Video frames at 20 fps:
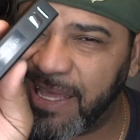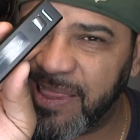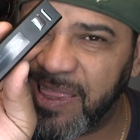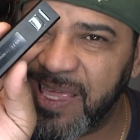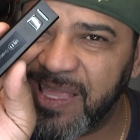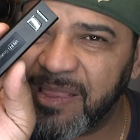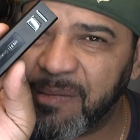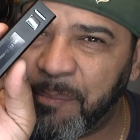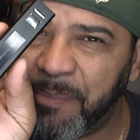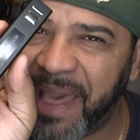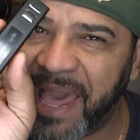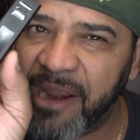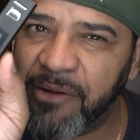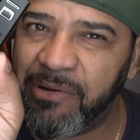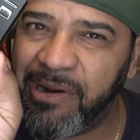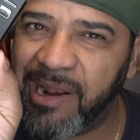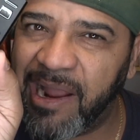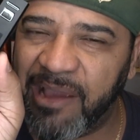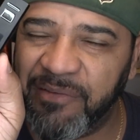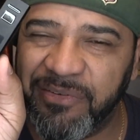I think the
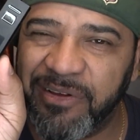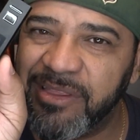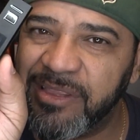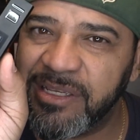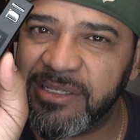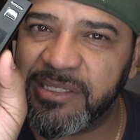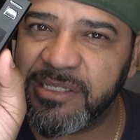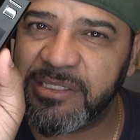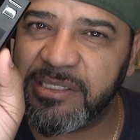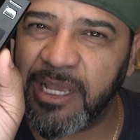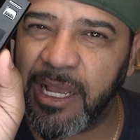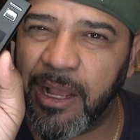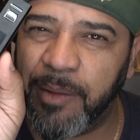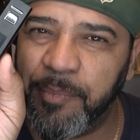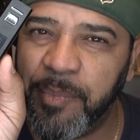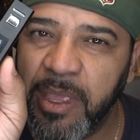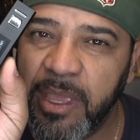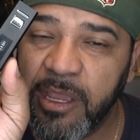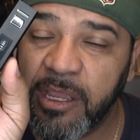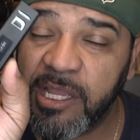battery life on this is um,